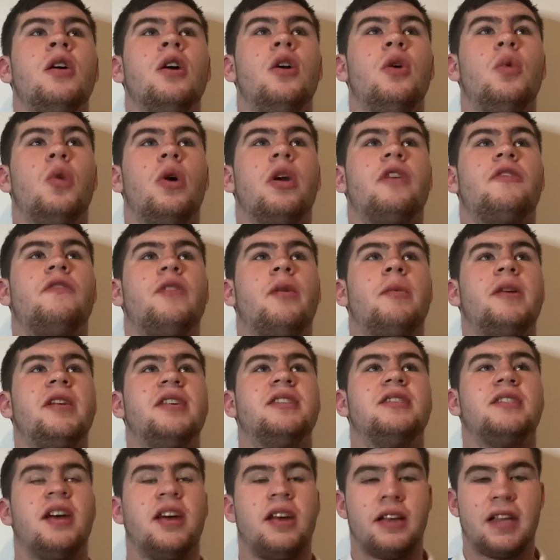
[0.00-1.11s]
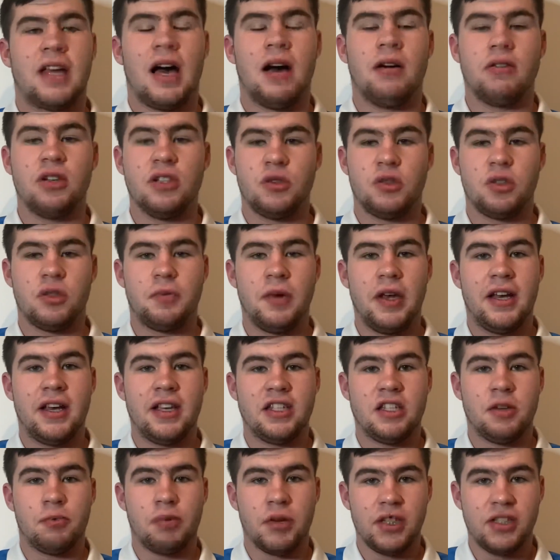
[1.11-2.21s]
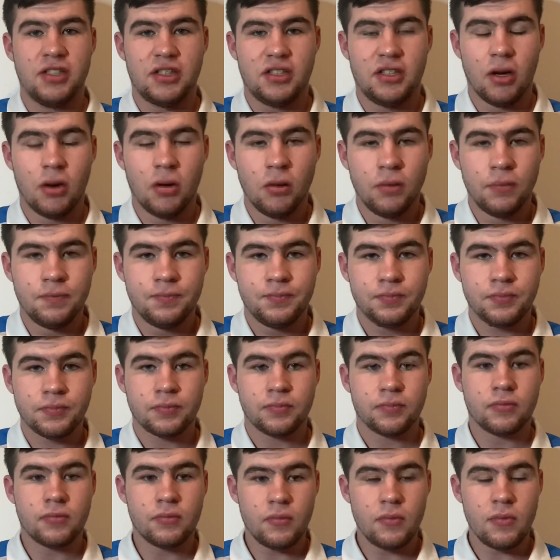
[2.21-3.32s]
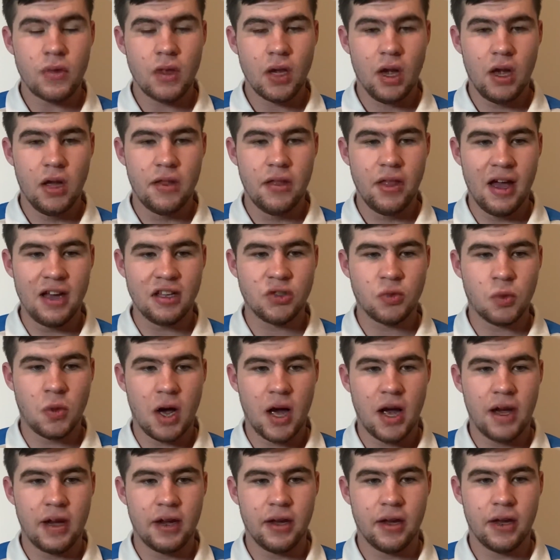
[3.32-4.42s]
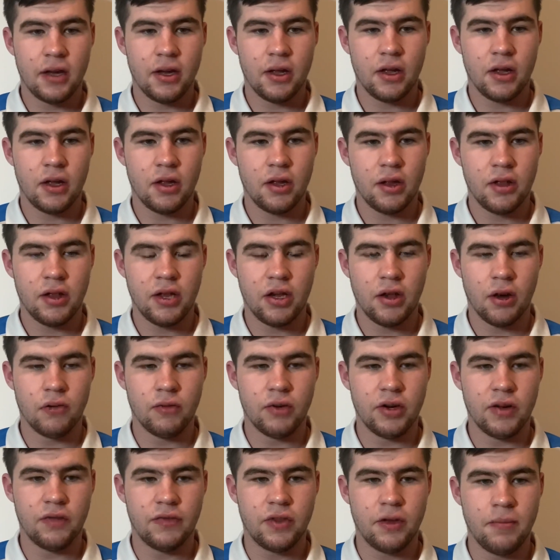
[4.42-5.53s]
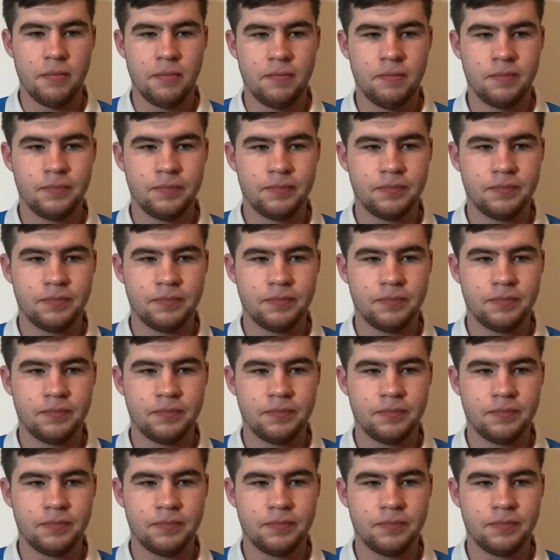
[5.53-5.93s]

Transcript: One of them is that Cowleys were speaking to Bristol and that's why they got rid of them.